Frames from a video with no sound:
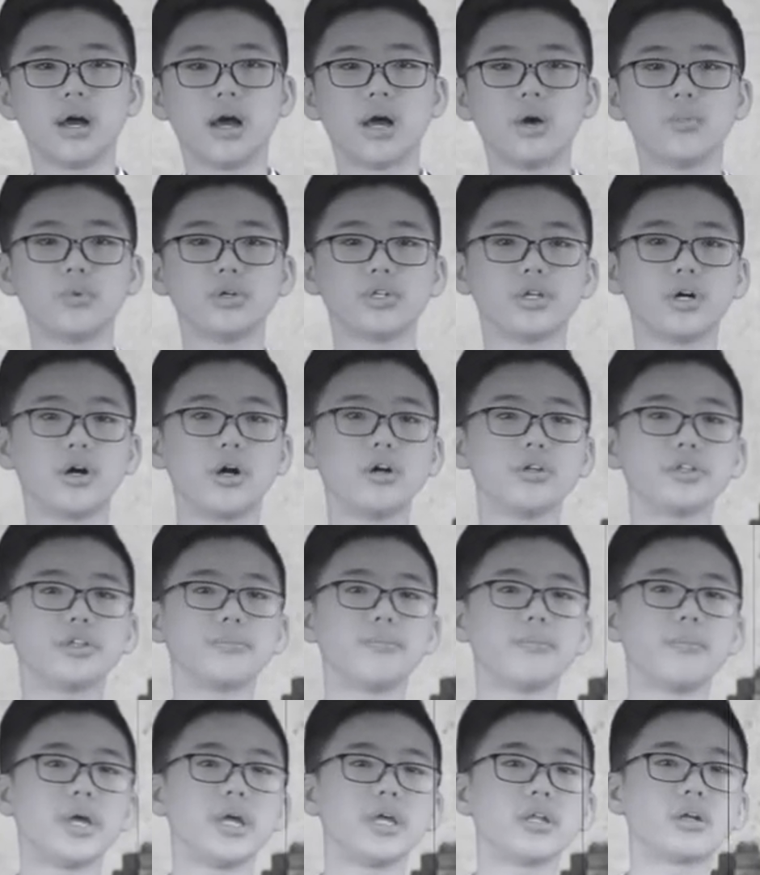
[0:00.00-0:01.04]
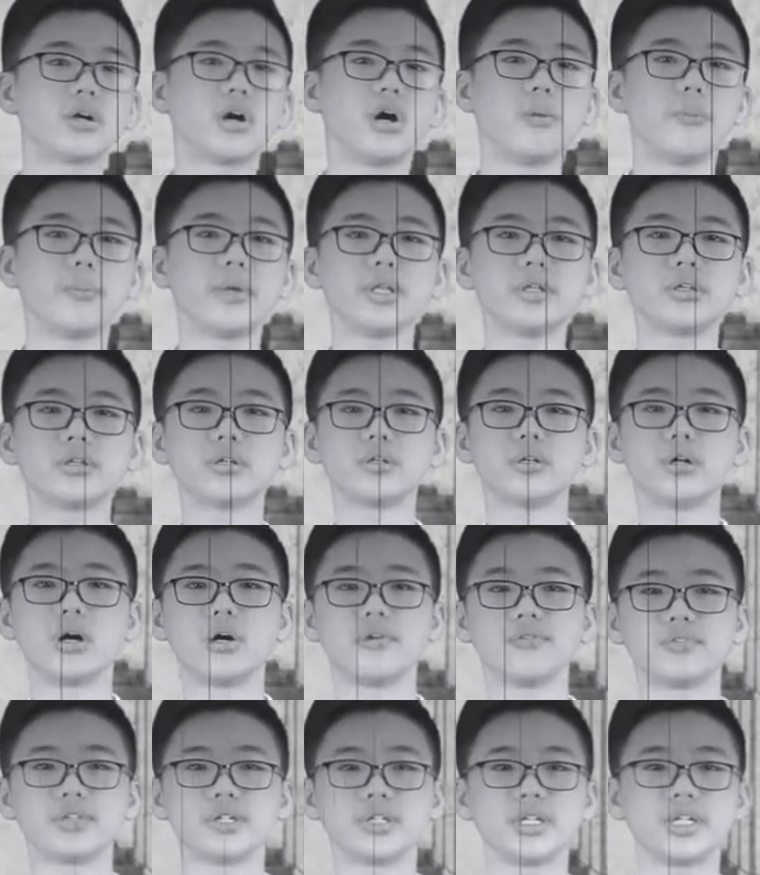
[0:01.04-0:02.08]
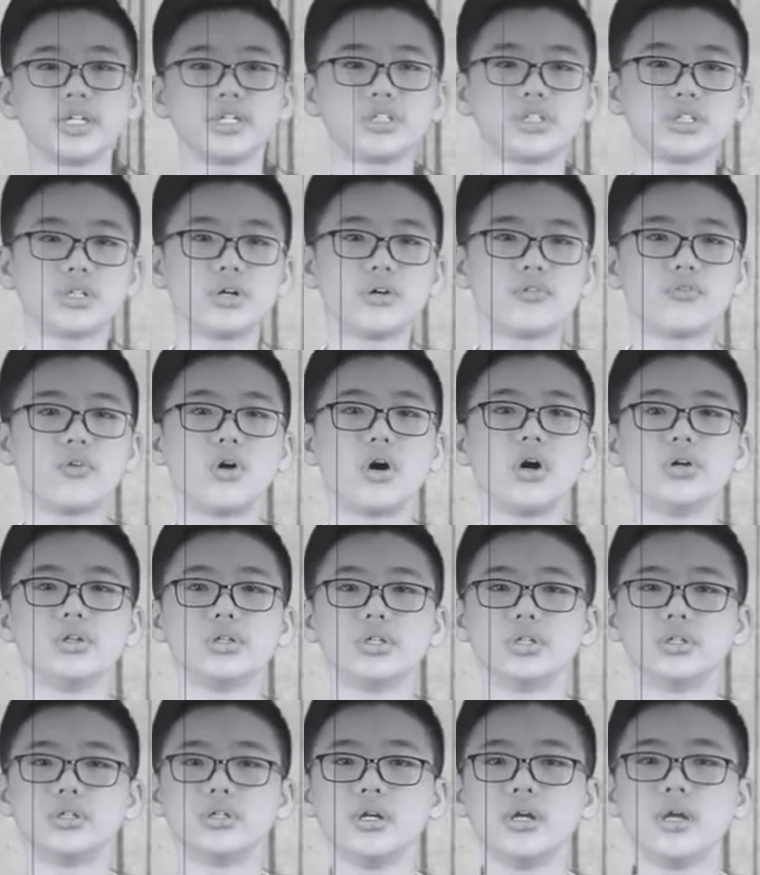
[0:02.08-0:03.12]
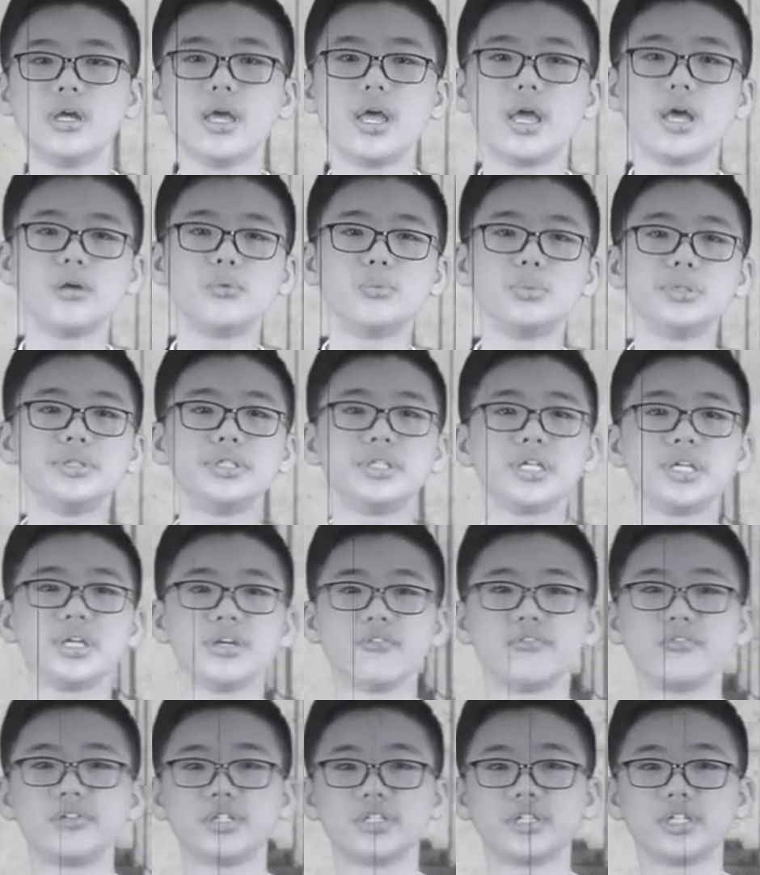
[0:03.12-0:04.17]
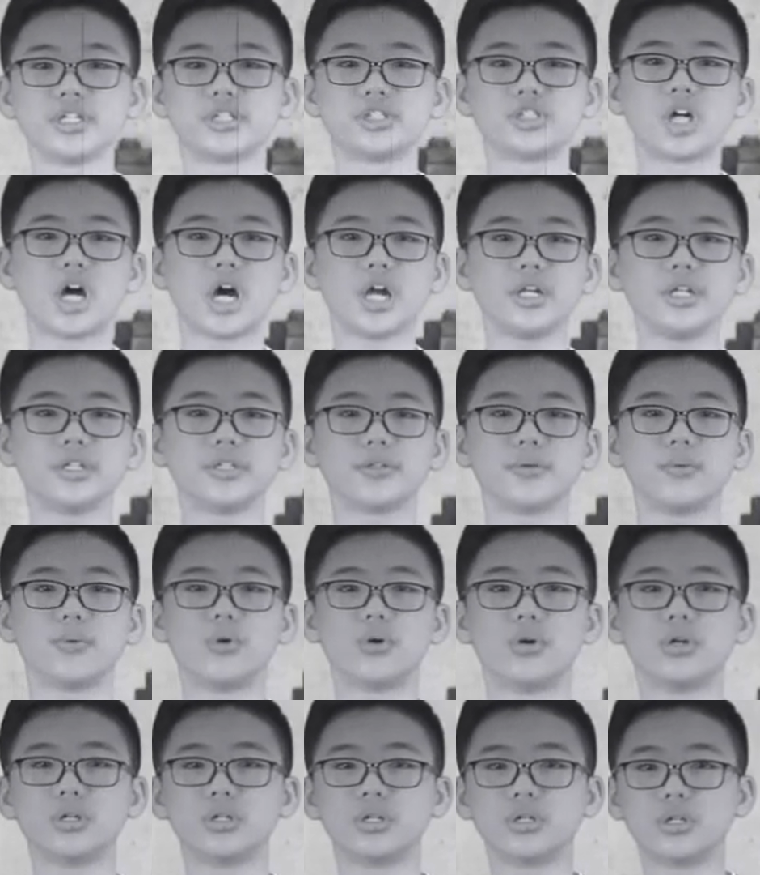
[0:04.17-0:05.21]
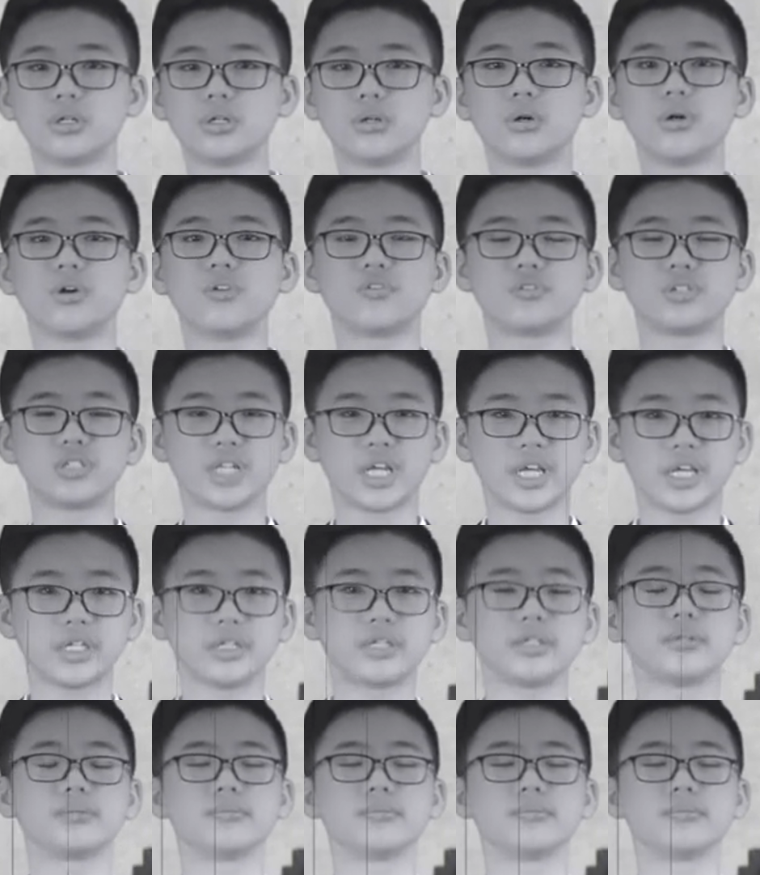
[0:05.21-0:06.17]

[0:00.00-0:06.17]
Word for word: I was also made Commander of the Legion of Honor and received the Chinese Order of Jade.